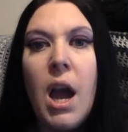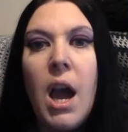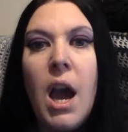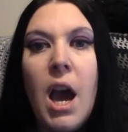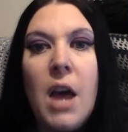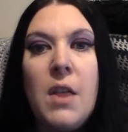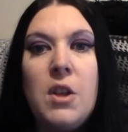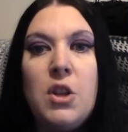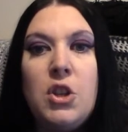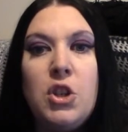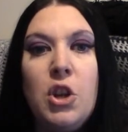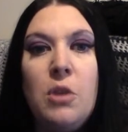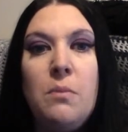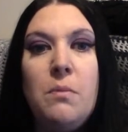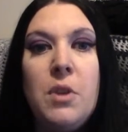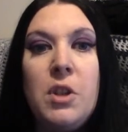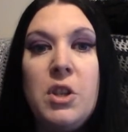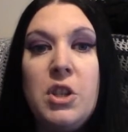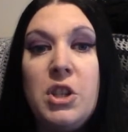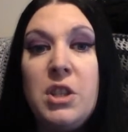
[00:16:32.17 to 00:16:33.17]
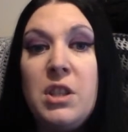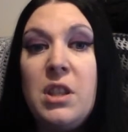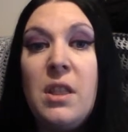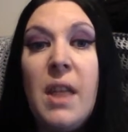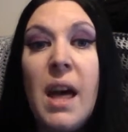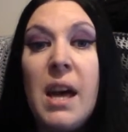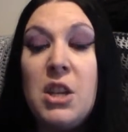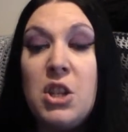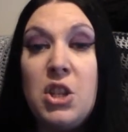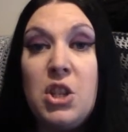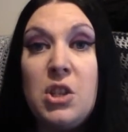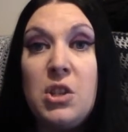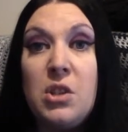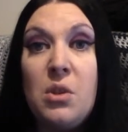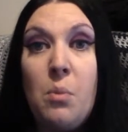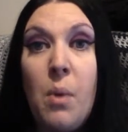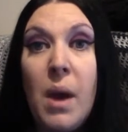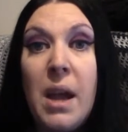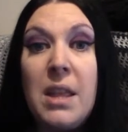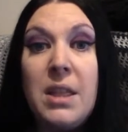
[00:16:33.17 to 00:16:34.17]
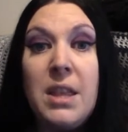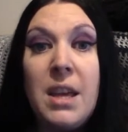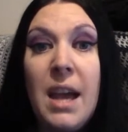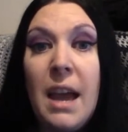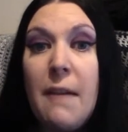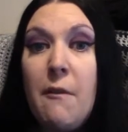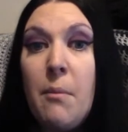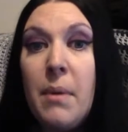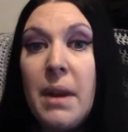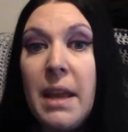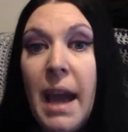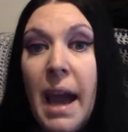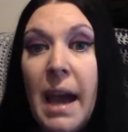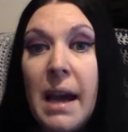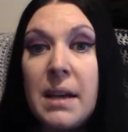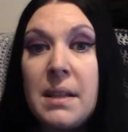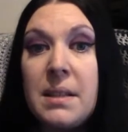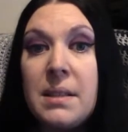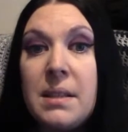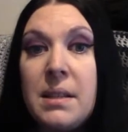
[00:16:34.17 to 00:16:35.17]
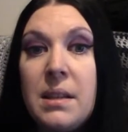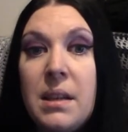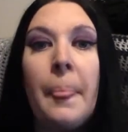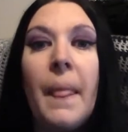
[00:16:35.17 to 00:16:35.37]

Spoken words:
and assume that that's just the way that everybody acts.